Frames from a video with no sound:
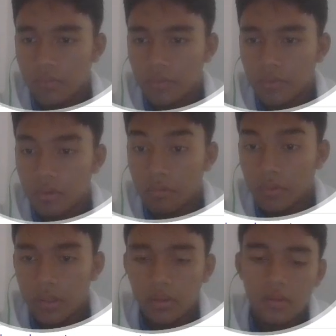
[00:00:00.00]
For the
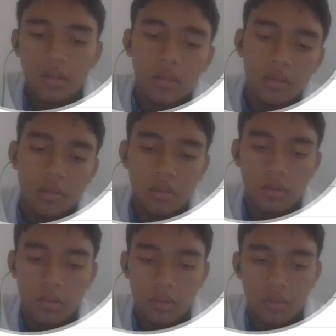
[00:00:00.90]
width,
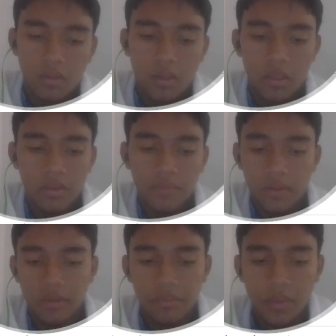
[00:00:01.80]

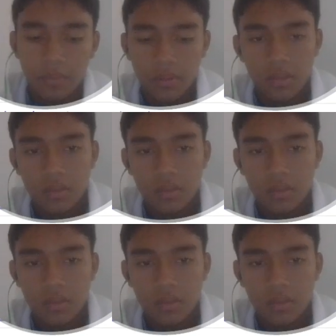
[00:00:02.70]
85 maybe.